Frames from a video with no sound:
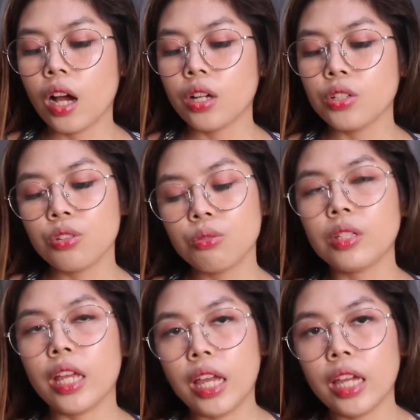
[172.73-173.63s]

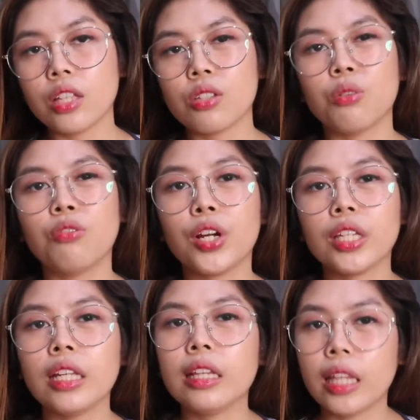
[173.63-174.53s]
June 8th. So
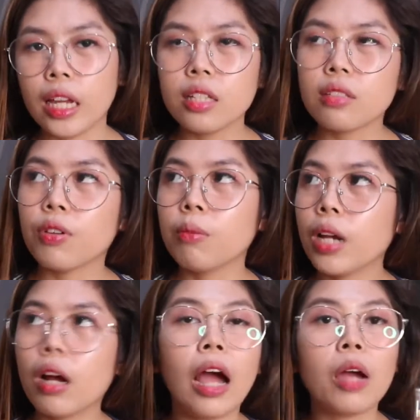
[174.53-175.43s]
14 days from
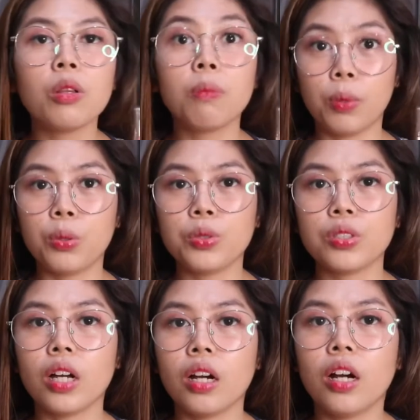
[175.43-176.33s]
now, I will post
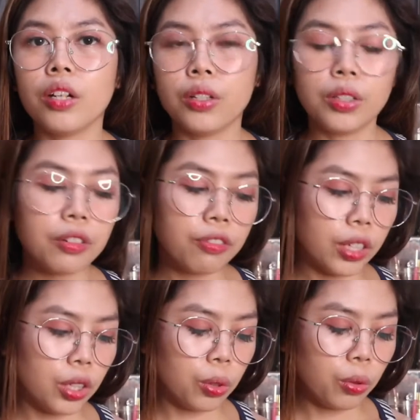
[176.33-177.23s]
another
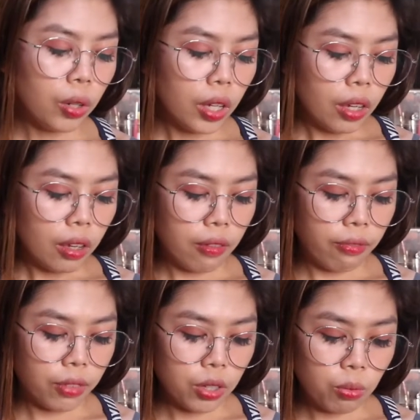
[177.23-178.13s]
video. If
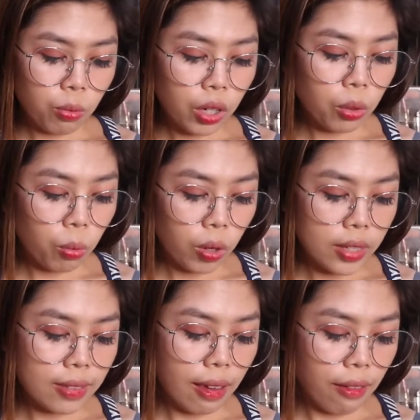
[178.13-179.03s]
this one was
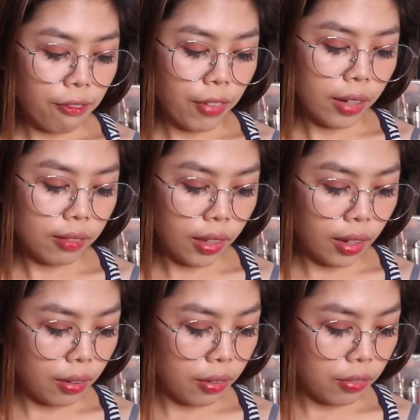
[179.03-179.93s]

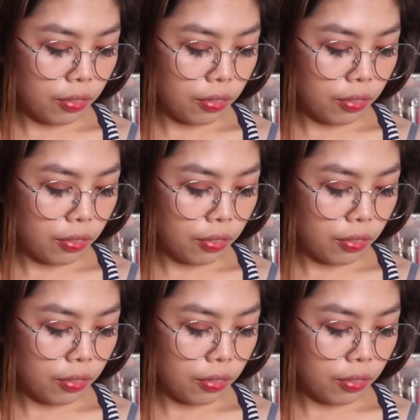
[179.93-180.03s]
effective,